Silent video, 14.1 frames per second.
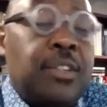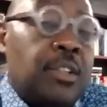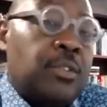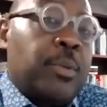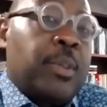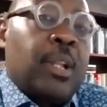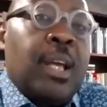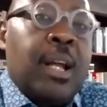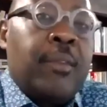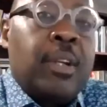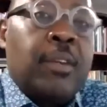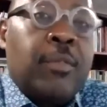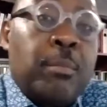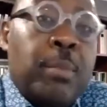with a lot of
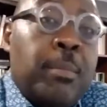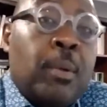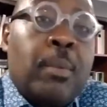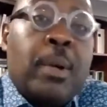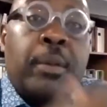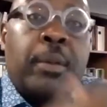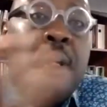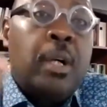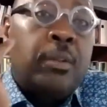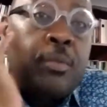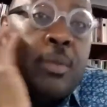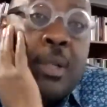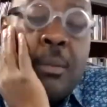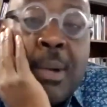different people around the
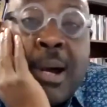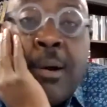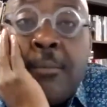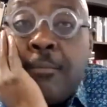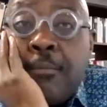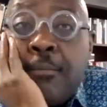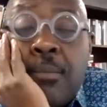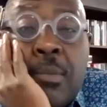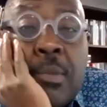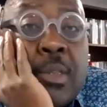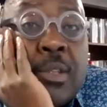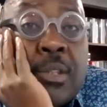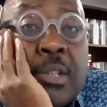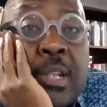country about the
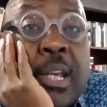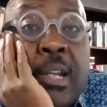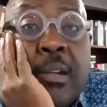state of